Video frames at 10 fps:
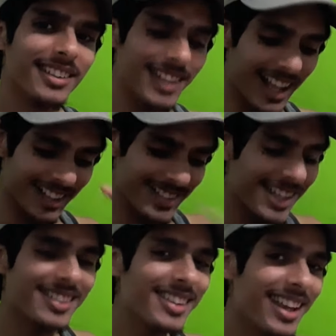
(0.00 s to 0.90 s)
Yeah,
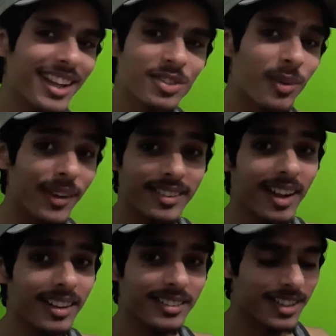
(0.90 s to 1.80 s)
Jessica is very
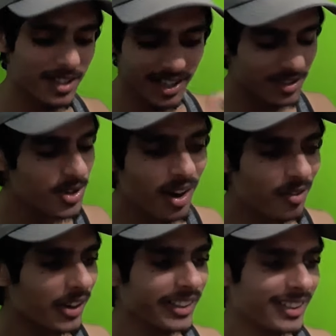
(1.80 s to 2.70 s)
talented and you are
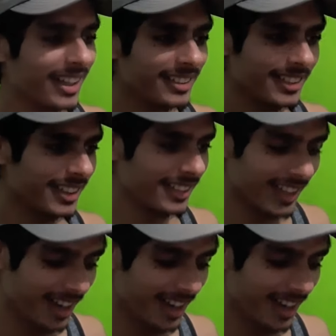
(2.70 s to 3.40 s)
very talented.